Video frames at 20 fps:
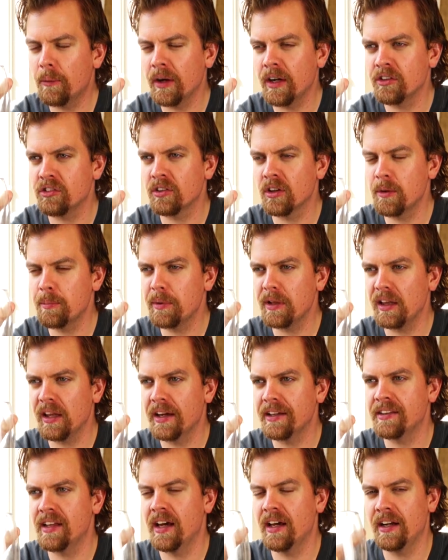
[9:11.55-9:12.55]
I slurp it
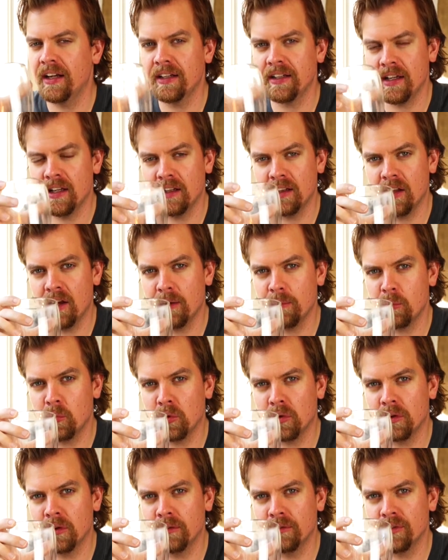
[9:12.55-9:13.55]
like that, I get a lot
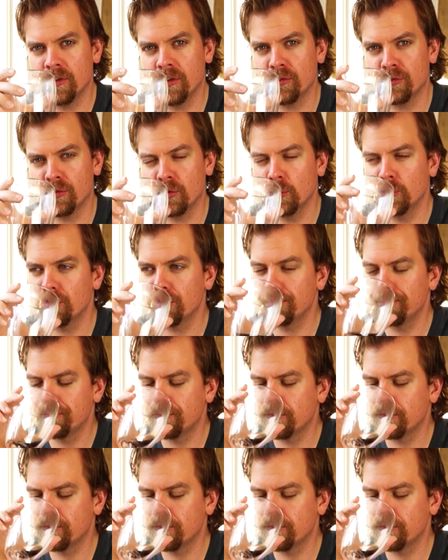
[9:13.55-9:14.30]
more of the fruit.